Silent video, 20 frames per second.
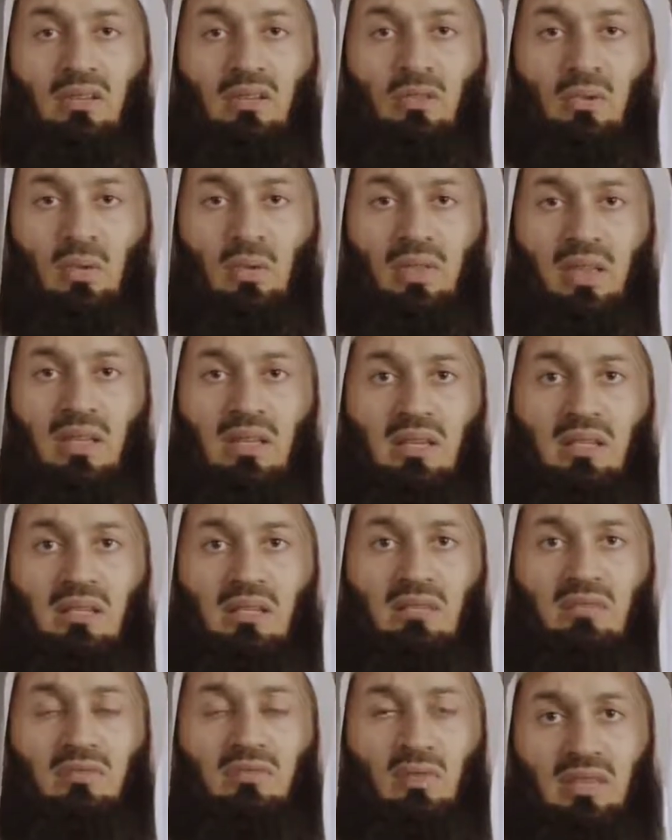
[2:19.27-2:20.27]
do
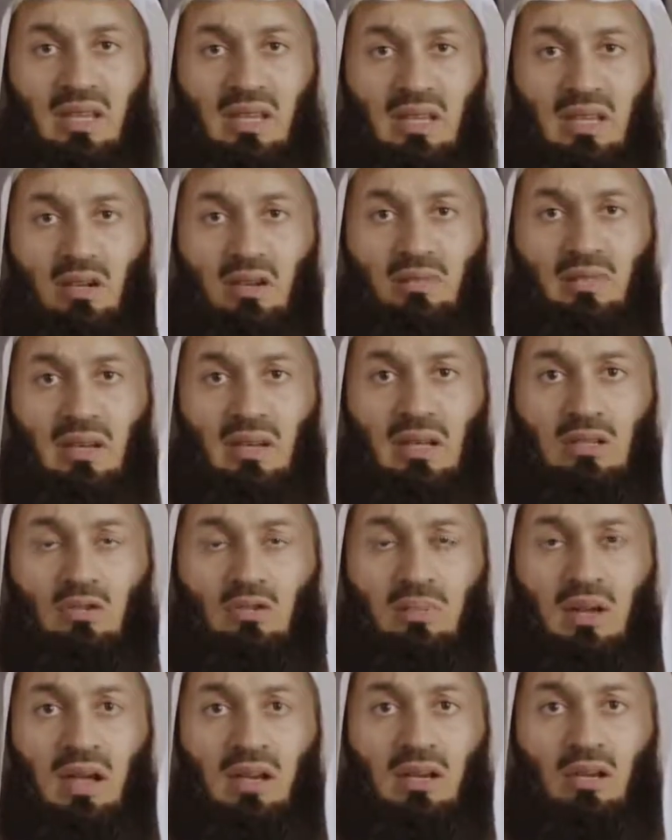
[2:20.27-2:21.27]
things for the sake of Allah
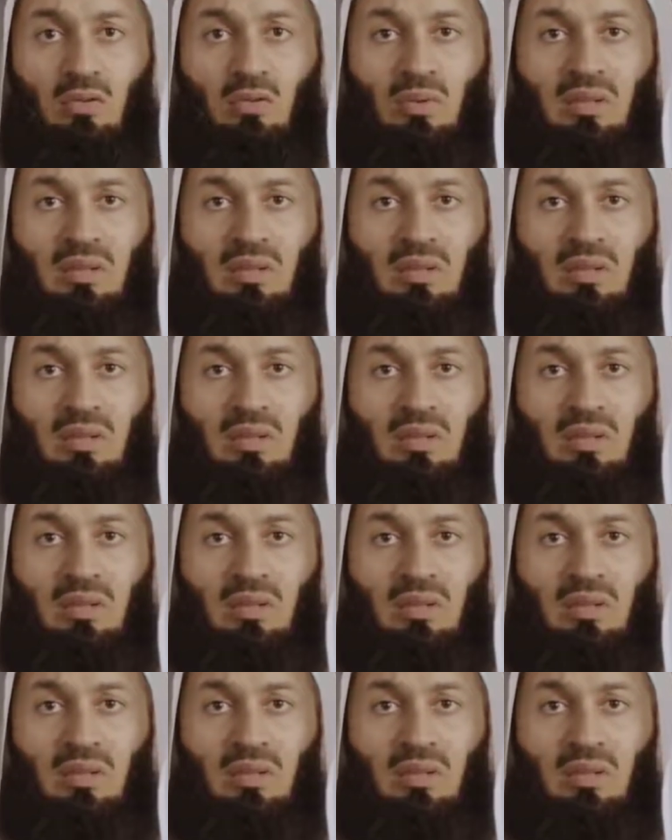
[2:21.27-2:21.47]
subhanahu